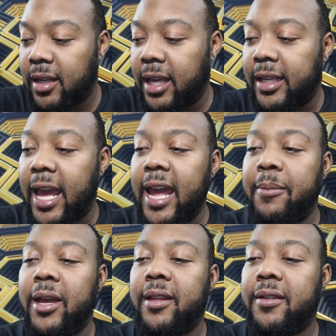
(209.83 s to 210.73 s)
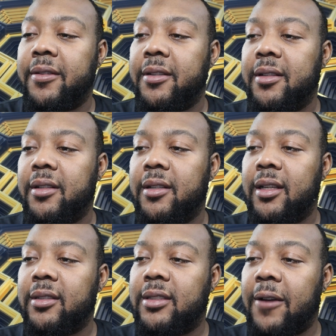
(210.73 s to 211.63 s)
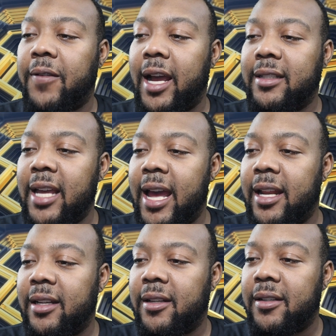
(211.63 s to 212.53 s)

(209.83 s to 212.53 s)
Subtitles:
and Game It and stuff like that.